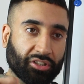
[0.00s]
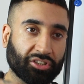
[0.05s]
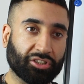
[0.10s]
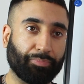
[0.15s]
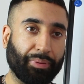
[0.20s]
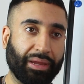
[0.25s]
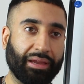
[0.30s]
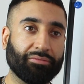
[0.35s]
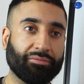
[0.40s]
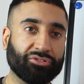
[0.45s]

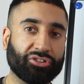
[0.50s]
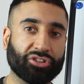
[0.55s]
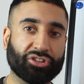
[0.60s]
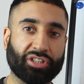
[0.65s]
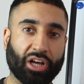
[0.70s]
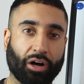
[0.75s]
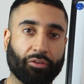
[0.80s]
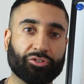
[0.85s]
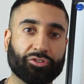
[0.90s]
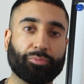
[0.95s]
experience
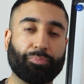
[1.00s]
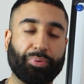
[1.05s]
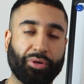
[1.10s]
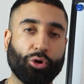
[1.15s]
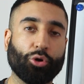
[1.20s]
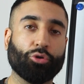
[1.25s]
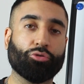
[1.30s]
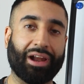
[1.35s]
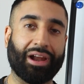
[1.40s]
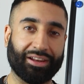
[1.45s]
yourself as
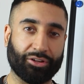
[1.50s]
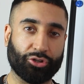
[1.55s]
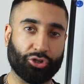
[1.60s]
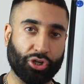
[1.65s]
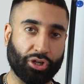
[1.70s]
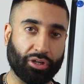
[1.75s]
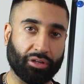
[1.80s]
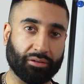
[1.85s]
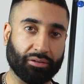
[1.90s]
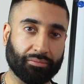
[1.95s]
pure
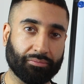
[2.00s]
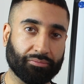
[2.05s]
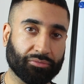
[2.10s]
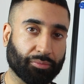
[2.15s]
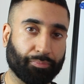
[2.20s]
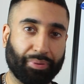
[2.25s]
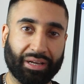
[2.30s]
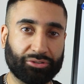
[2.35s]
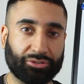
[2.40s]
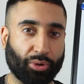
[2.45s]
energy. It's
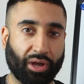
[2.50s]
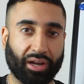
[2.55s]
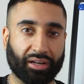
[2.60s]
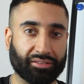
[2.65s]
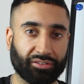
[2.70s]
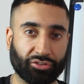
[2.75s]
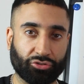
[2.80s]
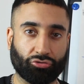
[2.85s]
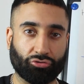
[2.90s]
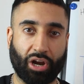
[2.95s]
the best way I
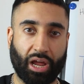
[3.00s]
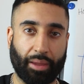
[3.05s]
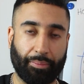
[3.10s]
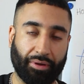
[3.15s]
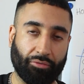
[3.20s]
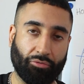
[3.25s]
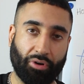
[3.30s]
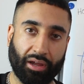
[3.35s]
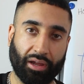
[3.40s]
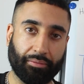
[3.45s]
can describe
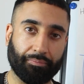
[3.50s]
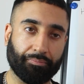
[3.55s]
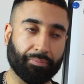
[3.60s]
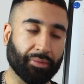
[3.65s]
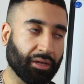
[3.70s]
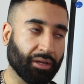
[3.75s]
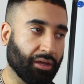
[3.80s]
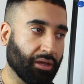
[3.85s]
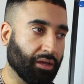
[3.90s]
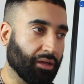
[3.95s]
it, right?
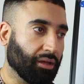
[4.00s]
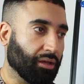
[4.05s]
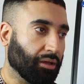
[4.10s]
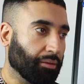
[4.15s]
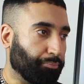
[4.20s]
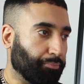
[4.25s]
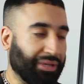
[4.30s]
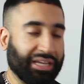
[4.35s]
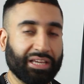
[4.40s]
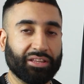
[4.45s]

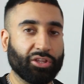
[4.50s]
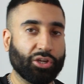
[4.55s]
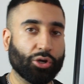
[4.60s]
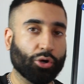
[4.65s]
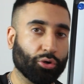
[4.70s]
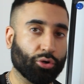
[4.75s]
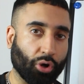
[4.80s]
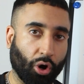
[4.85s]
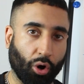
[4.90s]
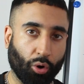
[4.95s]
Be in the
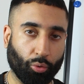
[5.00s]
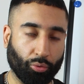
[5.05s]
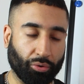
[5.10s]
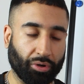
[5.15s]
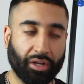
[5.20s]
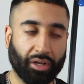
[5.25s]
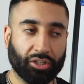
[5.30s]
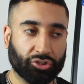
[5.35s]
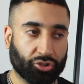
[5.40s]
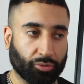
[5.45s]

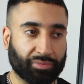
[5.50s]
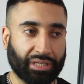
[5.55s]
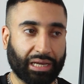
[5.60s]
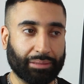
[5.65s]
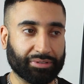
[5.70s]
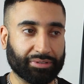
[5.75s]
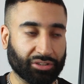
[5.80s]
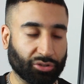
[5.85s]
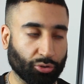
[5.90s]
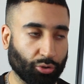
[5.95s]
unknown.
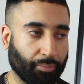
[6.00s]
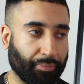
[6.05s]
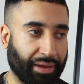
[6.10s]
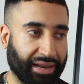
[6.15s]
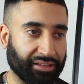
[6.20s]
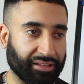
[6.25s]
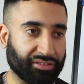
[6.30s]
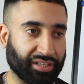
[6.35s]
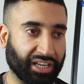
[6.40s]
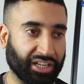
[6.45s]
Sometimes I do a
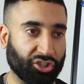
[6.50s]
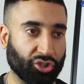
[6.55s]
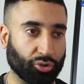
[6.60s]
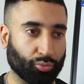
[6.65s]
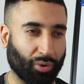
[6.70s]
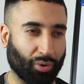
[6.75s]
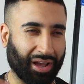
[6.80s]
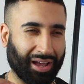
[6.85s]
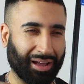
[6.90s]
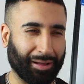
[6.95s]

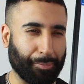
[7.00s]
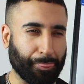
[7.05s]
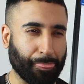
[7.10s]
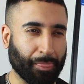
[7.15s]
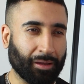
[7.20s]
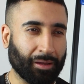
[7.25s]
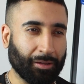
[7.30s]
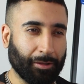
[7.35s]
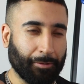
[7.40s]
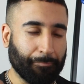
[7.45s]
meditation where
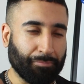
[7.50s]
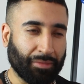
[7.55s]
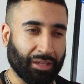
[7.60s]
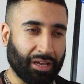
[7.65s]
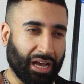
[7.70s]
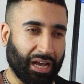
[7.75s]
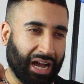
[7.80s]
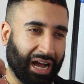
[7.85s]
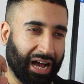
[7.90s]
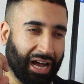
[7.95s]

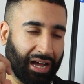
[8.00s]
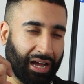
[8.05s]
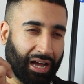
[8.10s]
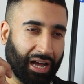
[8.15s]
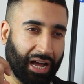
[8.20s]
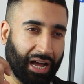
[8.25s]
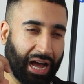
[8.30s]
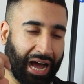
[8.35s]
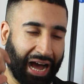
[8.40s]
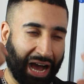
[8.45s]

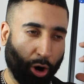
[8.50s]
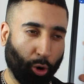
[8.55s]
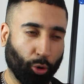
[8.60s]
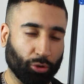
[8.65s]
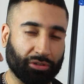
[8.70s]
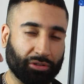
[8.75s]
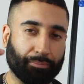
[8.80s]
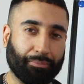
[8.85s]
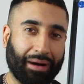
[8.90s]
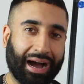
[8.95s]
I
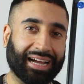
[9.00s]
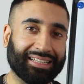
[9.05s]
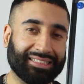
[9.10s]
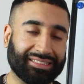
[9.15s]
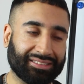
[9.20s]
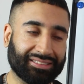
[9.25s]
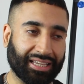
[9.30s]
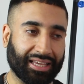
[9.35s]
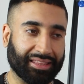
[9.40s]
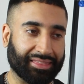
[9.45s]
hold a
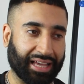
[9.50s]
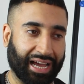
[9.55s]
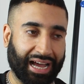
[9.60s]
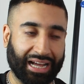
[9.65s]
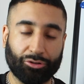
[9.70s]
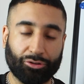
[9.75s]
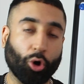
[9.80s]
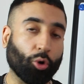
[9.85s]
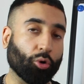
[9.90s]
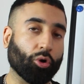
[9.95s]
mindset that
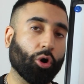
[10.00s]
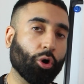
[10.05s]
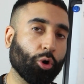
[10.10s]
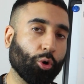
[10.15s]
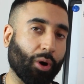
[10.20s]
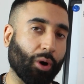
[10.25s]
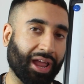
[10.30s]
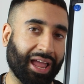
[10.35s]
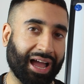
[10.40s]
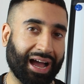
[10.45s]
I don't know
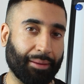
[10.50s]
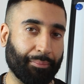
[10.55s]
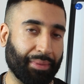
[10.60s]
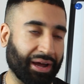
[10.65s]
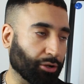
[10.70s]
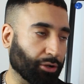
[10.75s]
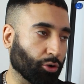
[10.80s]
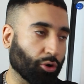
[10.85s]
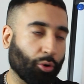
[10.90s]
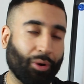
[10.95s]
who I am.
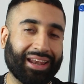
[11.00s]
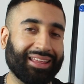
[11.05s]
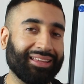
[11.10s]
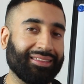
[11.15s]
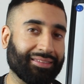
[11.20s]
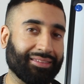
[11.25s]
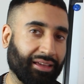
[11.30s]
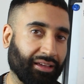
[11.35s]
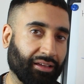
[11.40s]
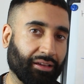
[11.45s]
I don't know
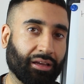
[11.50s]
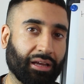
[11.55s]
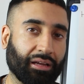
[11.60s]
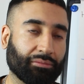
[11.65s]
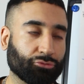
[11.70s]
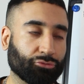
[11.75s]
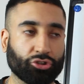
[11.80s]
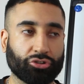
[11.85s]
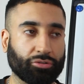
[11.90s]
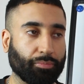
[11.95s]
anything.
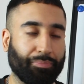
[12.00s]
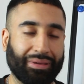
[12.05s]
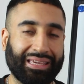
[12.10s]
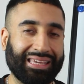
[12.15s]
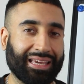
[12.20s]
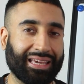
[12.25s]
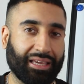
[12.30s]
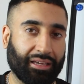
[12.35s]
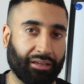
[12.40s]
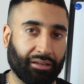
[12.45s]
I'm just
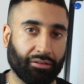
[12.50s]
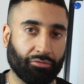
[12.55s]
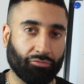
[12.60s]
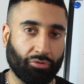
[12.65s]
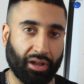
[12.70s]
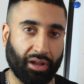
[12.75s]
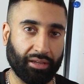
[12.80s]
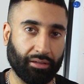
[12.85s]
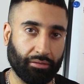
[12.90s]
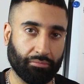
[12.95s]
being,
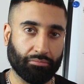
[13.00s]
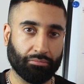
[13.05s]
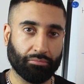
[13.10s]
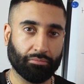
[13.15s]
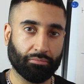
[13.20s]
right?